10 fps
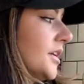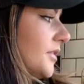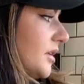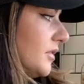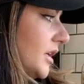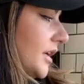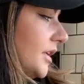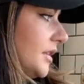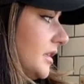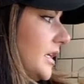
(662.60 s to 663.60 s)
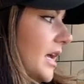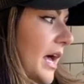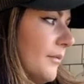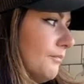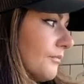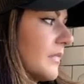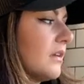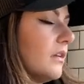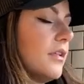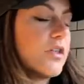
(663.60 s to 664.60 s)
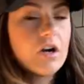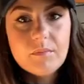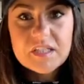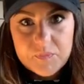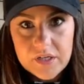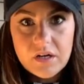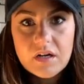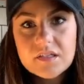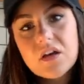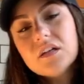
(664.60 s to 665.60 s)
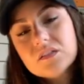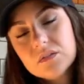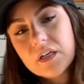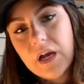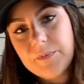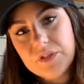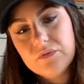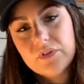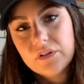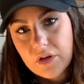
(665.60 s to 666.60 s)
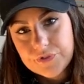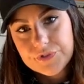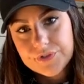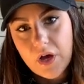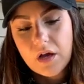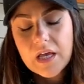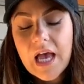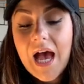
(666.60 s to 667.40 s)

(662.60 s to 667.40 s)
The Herman Springer is also a good option for a larger dog.